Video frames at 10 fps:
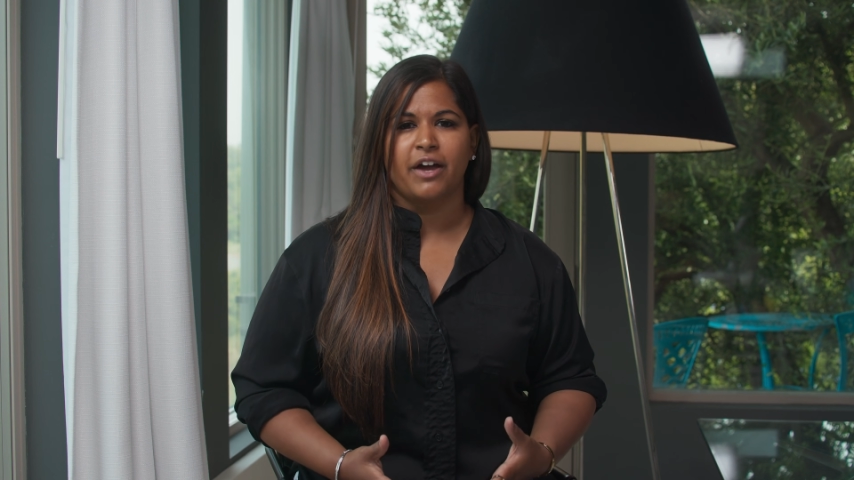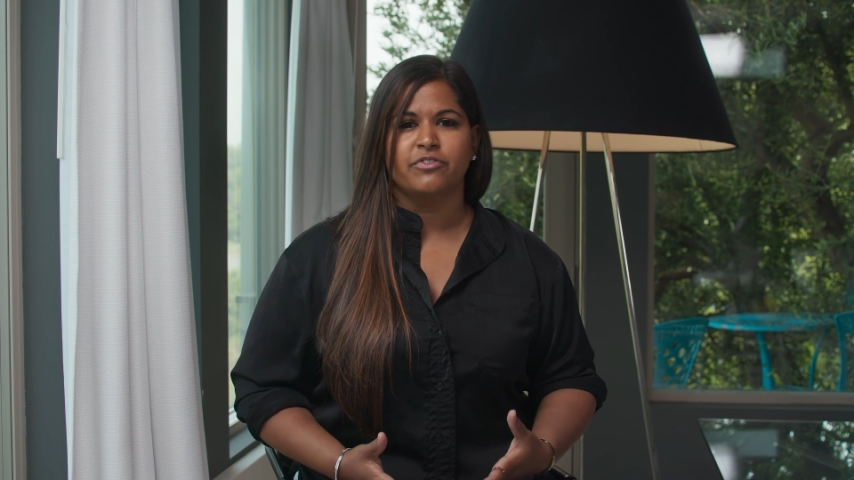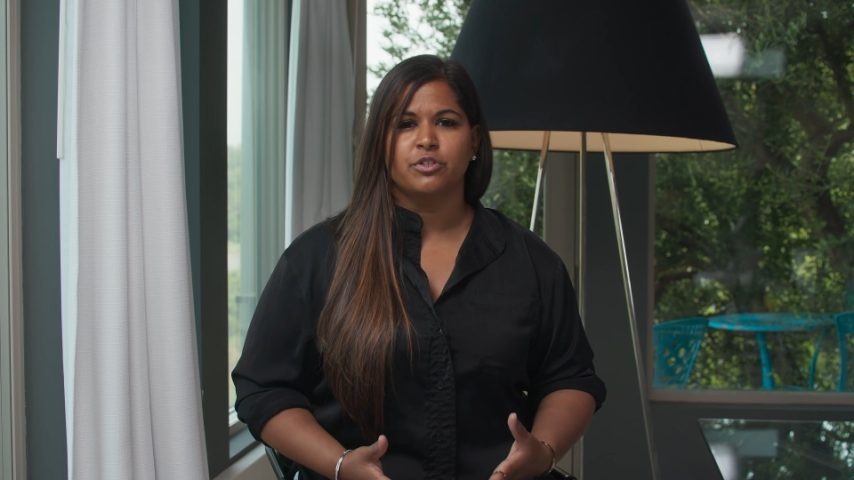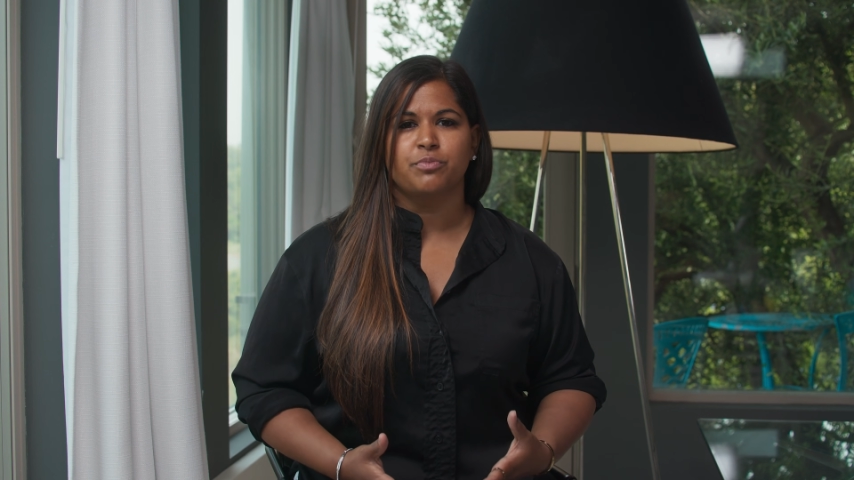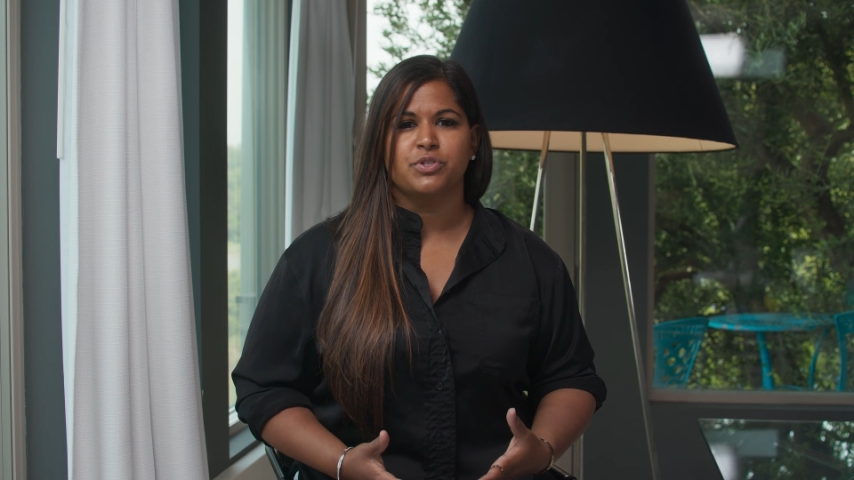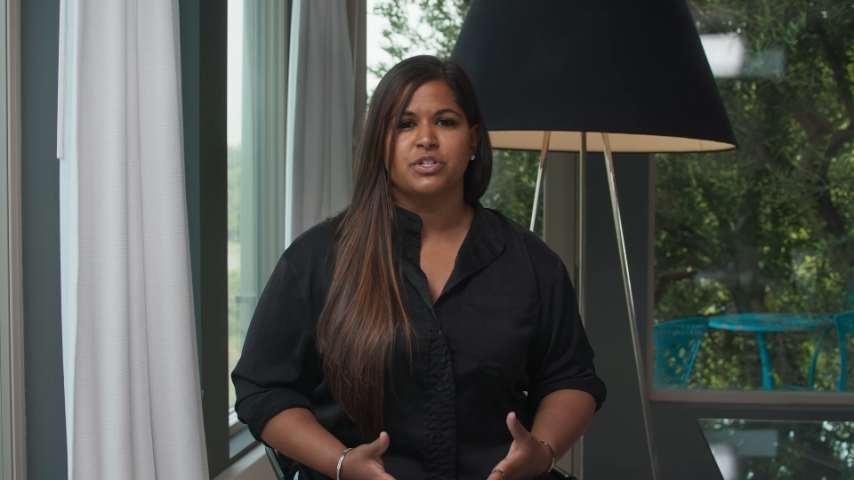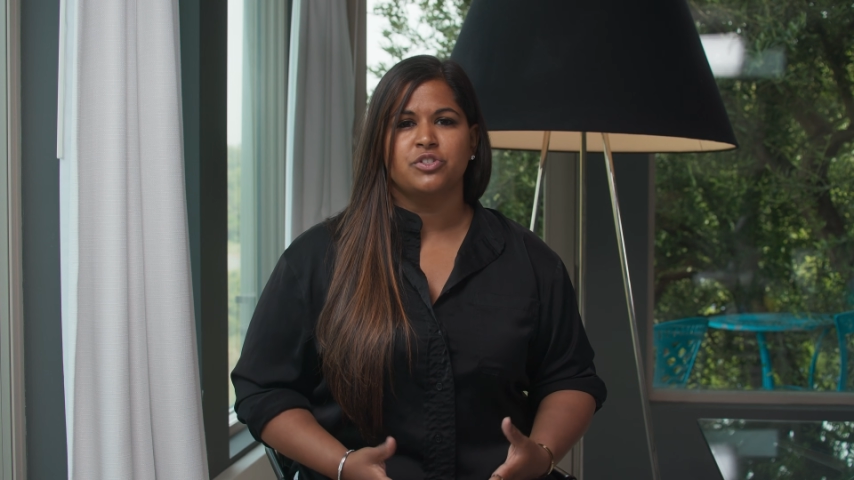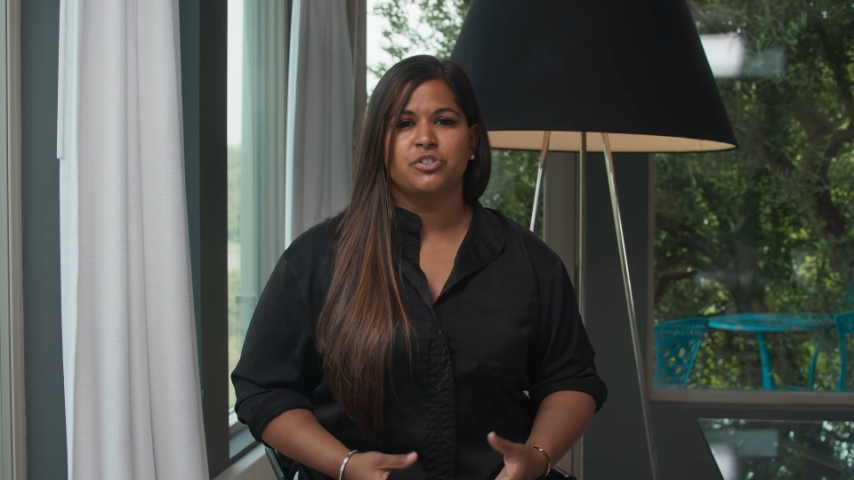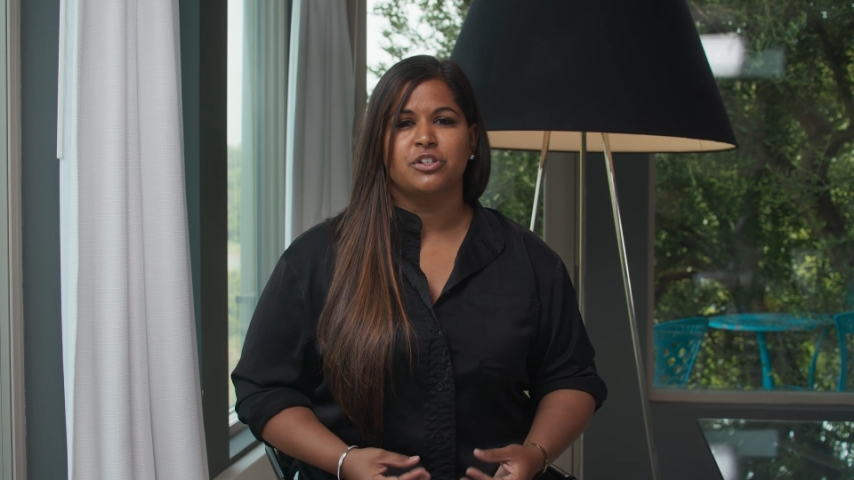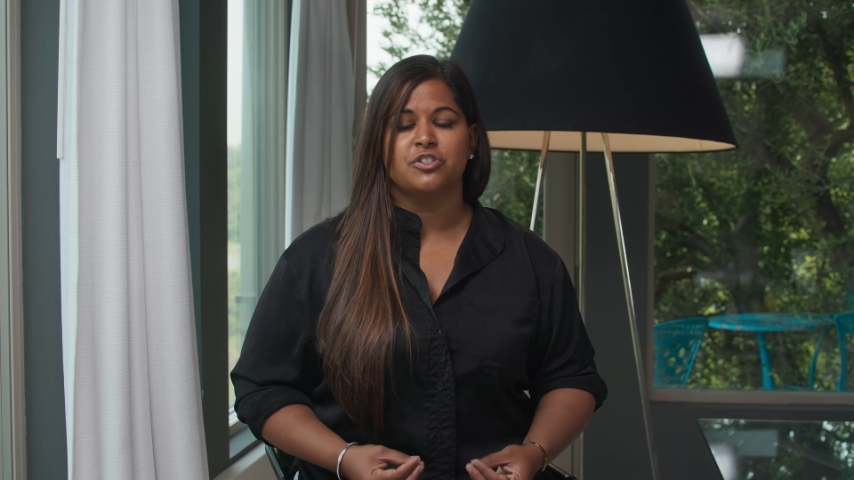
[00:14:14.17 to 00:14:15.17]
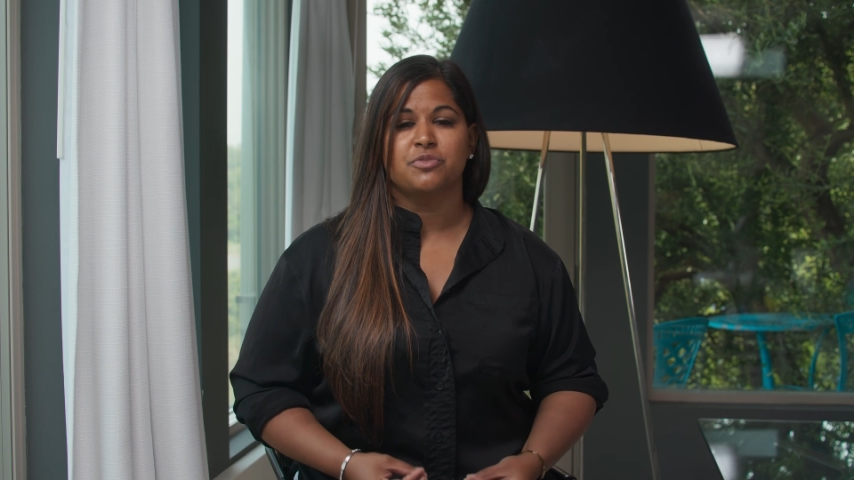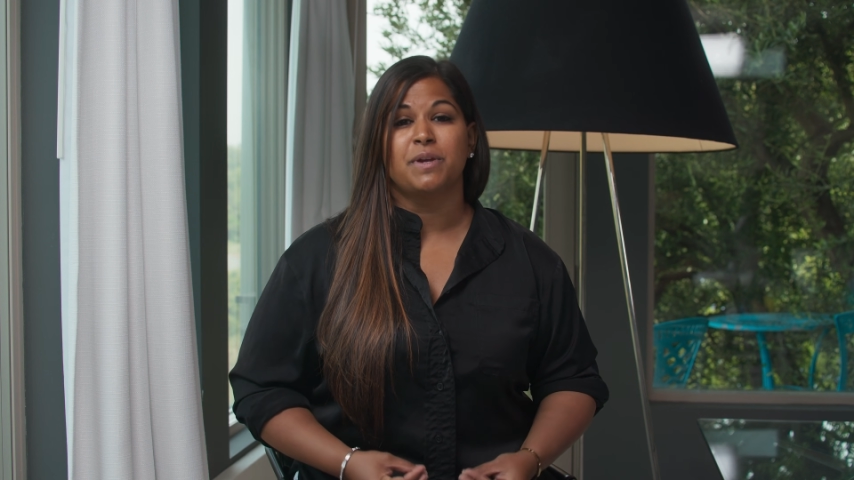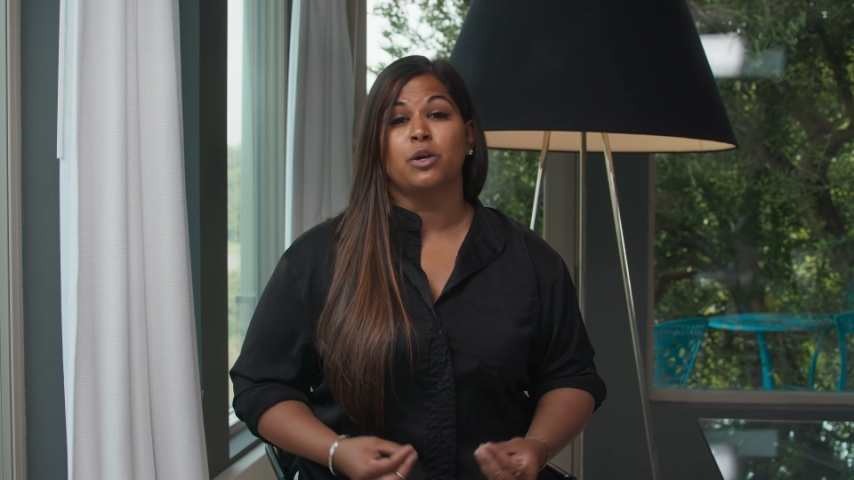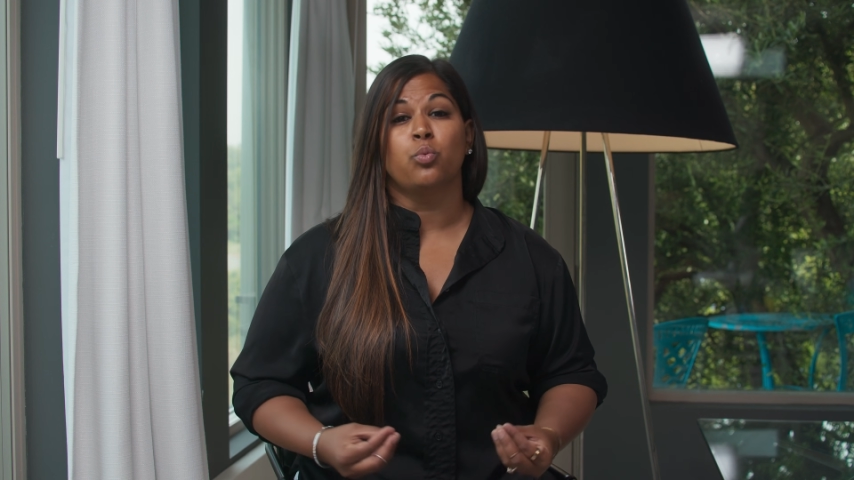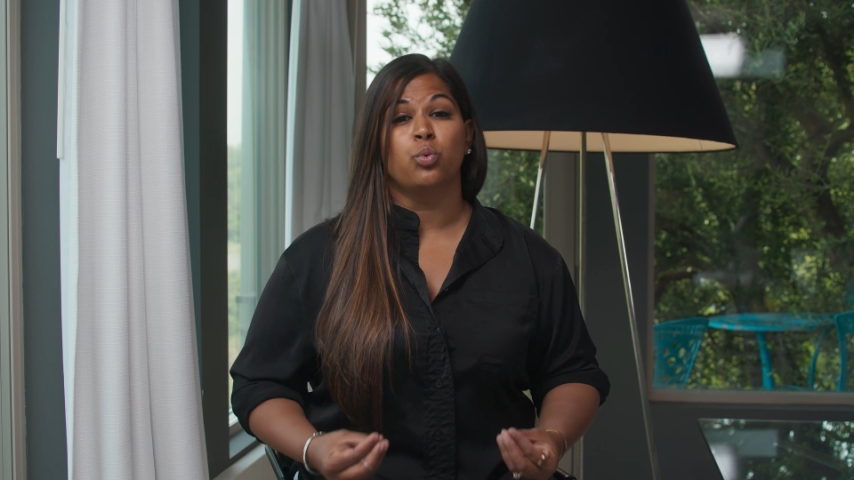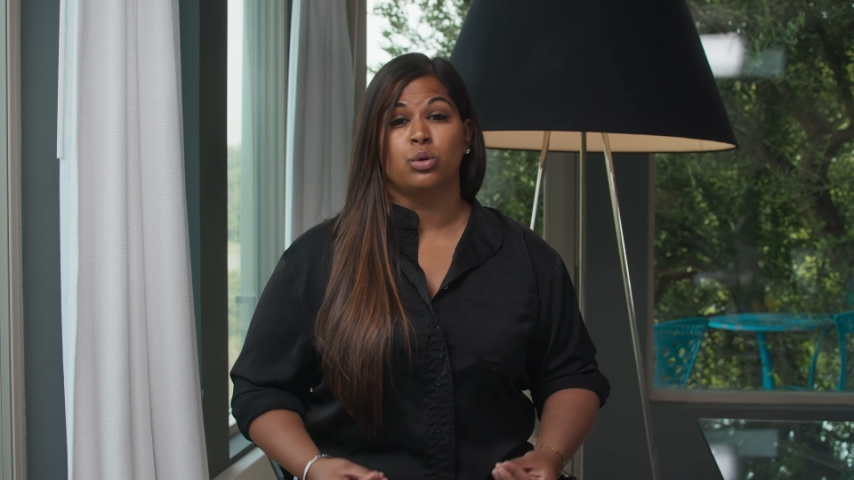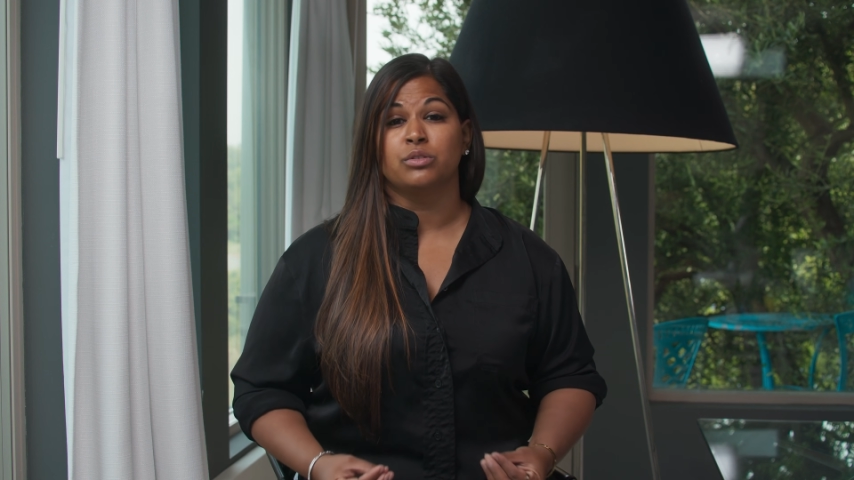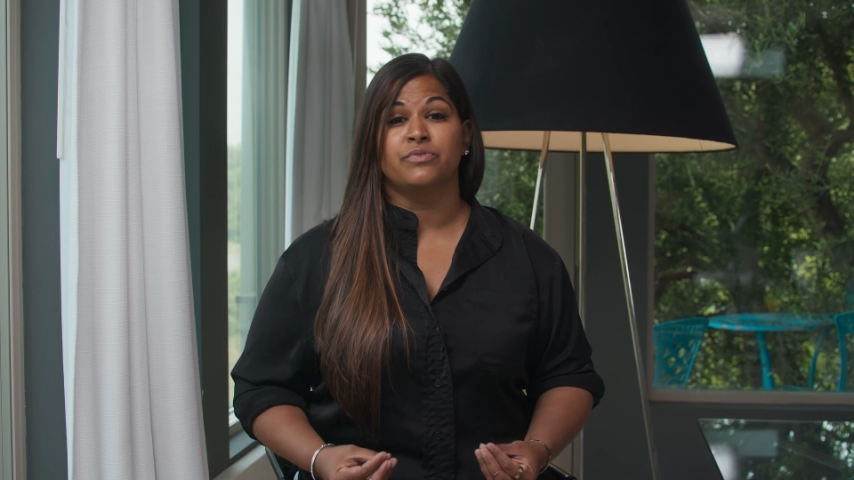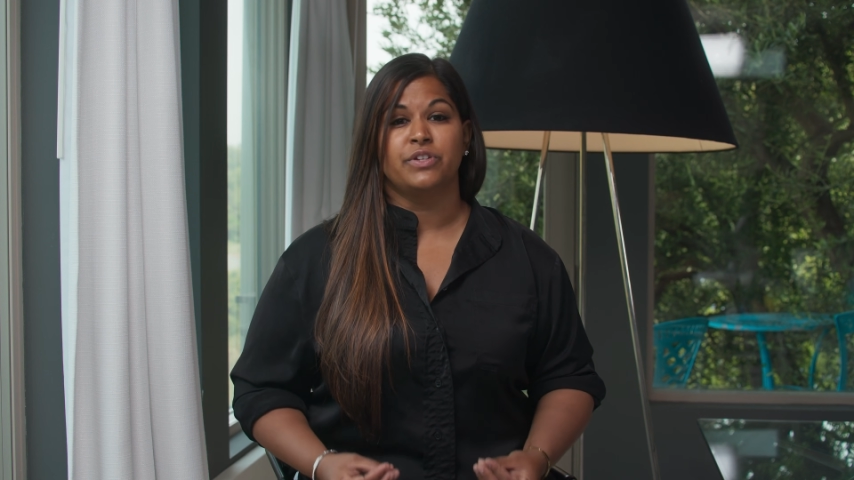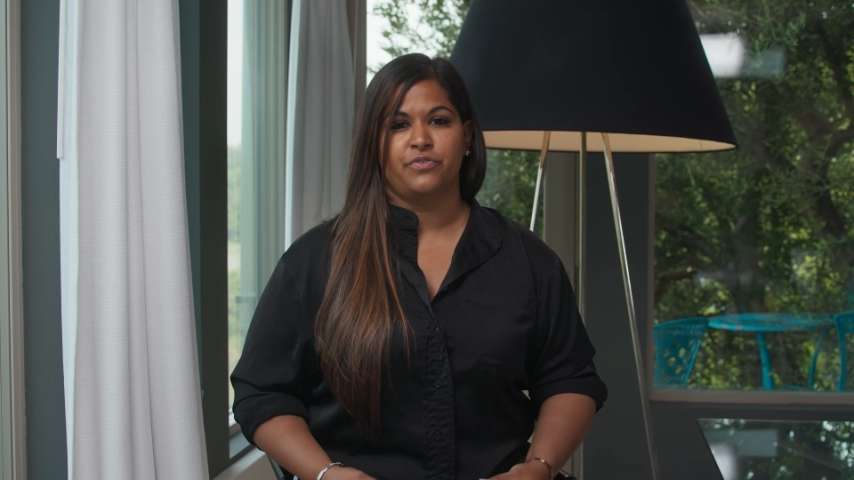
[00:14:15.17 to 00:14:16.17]
after a procedure can just make a
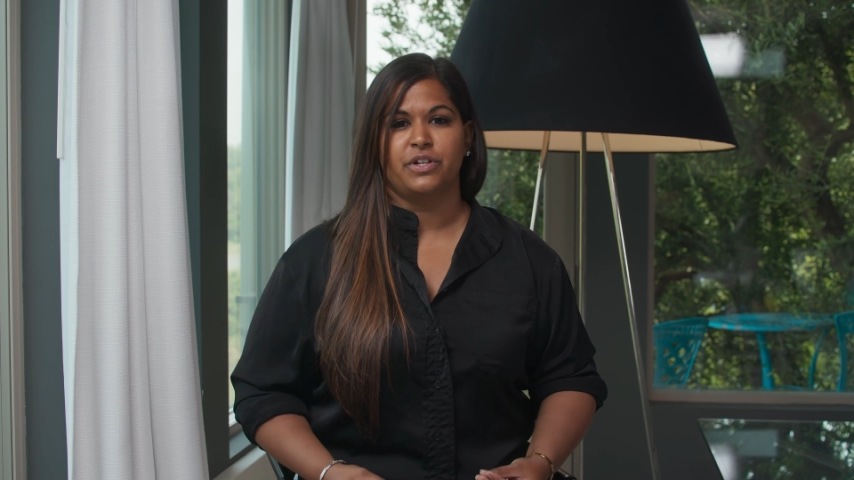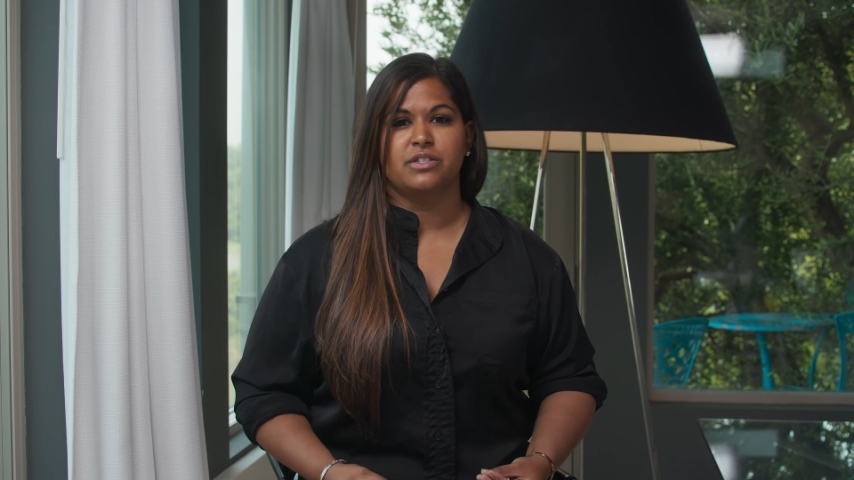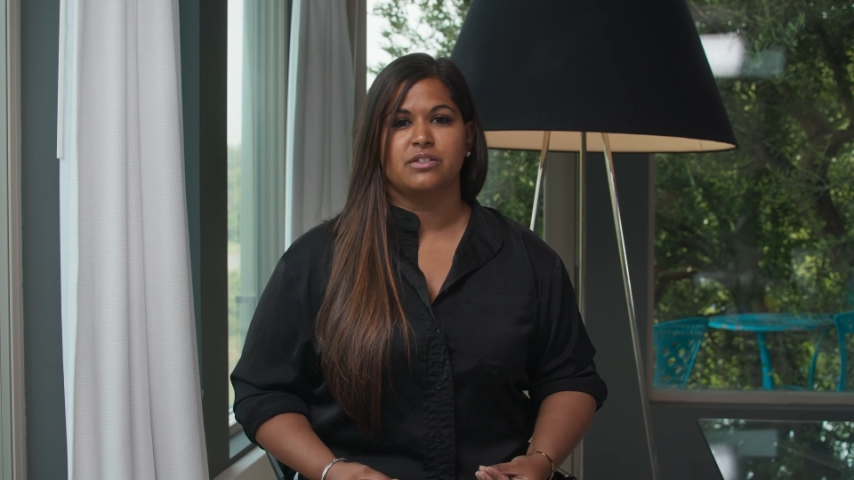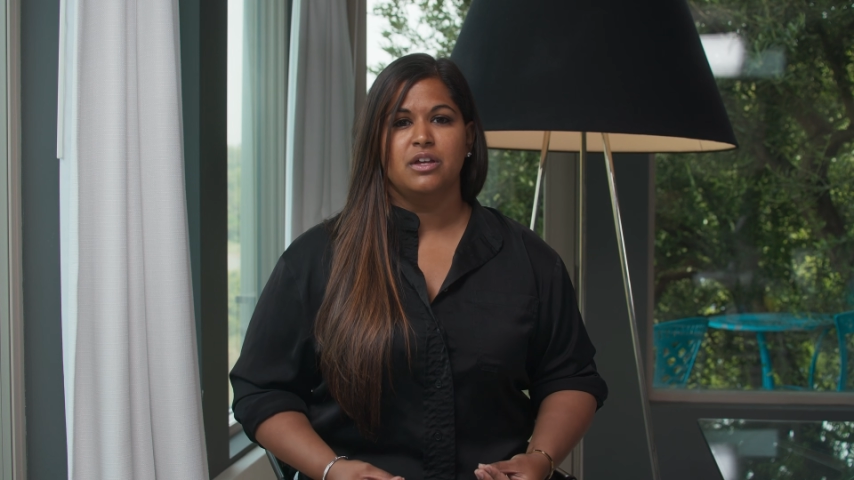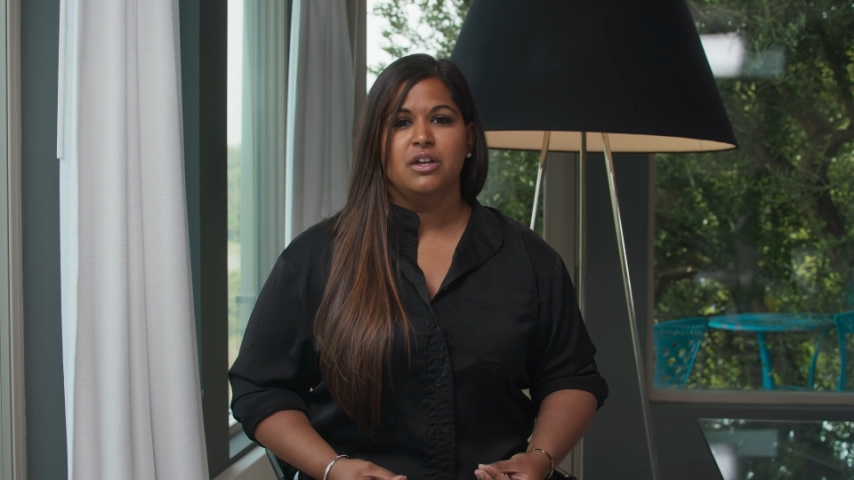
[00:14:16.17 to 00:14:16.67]
world of difference.